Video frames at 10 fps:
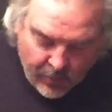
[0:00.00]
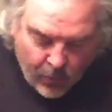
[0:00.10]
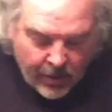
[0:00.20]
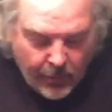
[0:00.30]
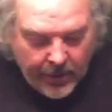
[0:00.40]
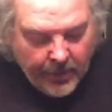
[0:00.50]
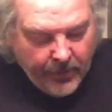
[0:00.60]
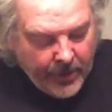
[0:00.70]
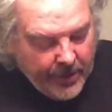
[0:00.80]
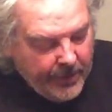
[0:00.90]
One other
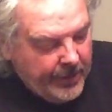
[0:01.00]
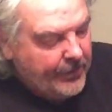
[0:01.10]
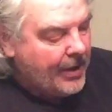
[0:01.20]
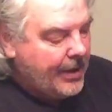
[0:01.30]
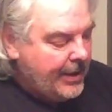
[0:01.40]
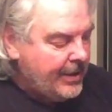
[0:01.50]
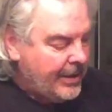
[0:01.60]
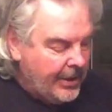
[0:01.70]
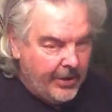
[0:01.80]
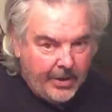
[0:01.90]
thing, it's got a handy
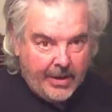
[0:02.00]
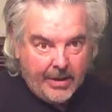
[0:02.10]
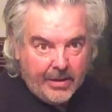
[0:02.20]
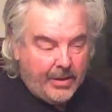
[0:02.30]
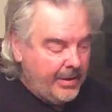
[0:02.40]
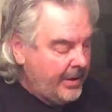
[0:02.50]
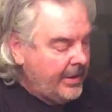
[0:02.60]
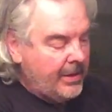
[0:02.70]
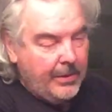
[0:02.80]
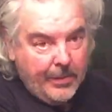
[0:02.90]
carrying
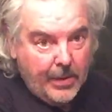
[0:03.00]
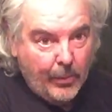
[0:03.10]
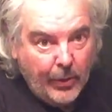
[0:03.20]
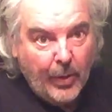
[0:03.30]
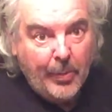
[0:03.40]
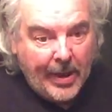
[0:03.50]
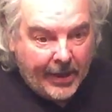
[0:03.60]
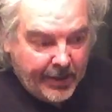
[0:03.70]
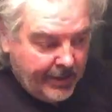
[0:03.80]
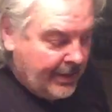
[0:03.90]
handle, pretty well
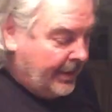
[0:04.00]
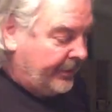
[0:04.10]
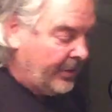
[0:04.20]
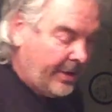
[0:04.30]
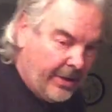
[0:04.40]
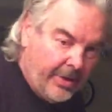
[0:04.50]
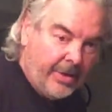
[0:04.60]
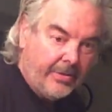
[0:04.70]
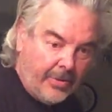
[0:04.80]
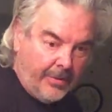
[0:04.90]
padded, so you can carry
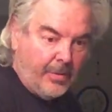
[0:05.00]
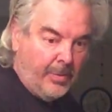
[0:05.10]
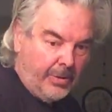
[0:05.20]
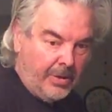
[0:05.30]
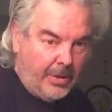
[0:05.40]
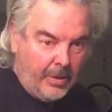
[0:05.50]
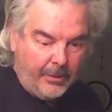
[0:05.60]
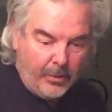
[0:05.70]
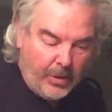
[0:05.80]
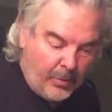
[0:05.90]
it. It's comfortable. You can carry
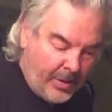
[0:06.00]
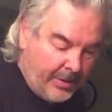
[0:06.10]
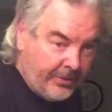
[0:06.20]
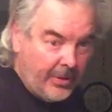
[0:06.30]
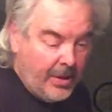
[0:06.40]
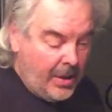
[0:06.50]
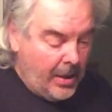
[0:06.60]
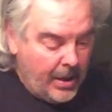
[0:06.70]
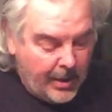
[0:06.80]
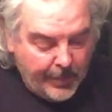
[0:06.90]
it for quite a ways.
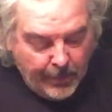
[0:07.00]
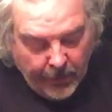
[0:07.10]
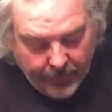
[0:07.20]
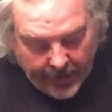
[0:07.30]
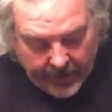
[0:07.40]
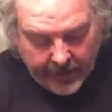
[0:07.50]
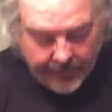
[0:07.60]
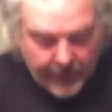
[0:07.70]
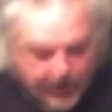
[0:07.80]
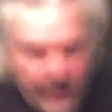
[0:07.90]
Most likely,
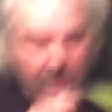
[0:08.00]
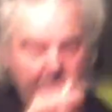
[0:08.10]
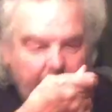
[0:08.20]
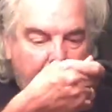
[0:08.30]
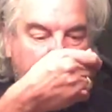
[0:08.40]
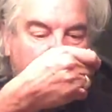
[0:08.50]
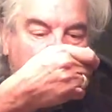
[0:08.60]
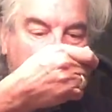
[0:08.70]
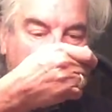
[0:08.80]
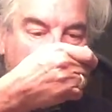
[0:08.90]
you use this
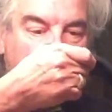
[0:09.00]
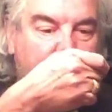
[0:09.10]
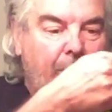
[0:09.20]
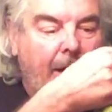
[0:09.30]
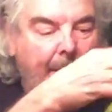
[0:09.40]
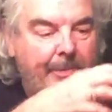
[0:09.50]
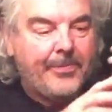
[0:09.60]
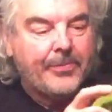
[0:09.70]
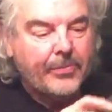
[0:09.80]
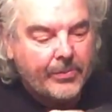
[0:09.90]
padded strap.